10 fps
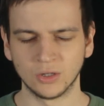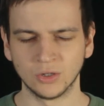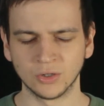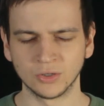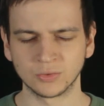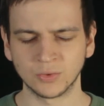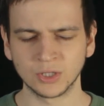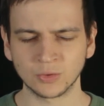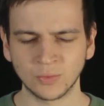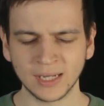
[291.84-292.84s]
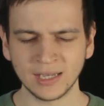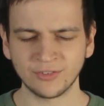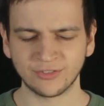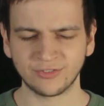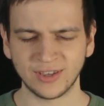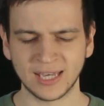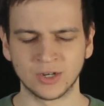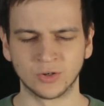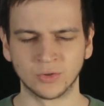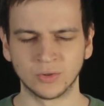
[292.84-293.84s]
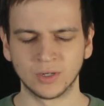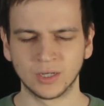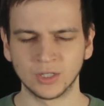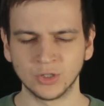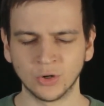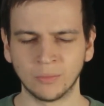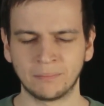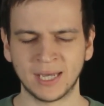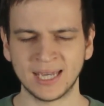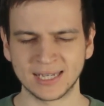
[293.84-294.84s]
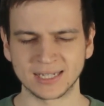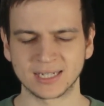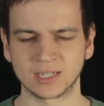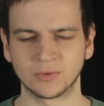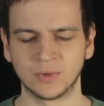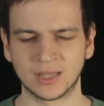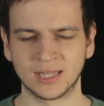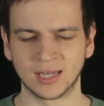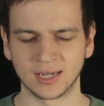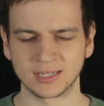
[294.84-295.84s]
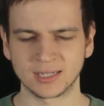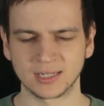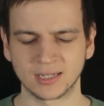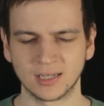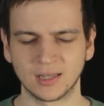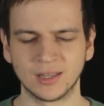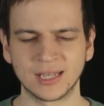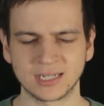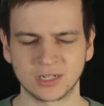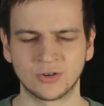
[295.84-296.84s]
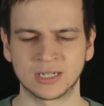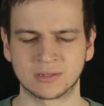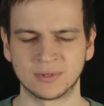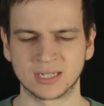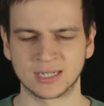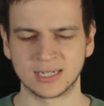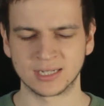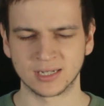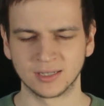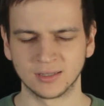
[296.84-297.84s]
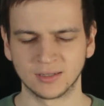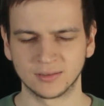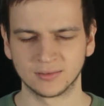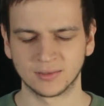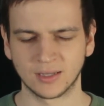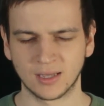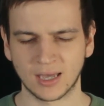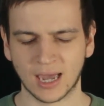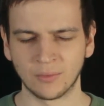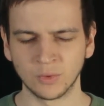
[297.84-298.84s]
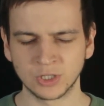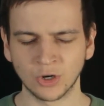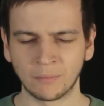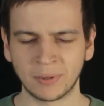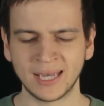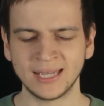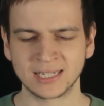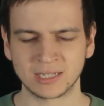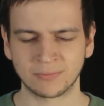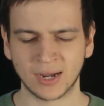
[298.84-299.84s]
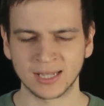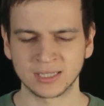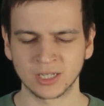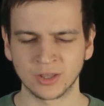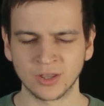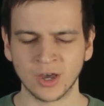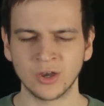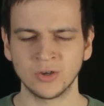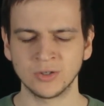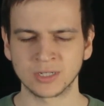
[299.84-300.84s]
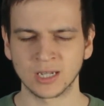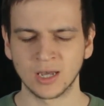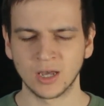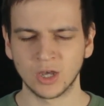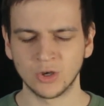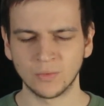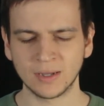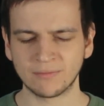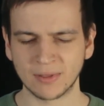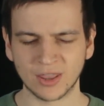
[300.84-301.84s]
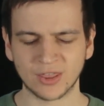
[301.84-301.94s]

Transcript: Lord, would we feel your peace within us this Christmas season? And would your peace spread to those who we've been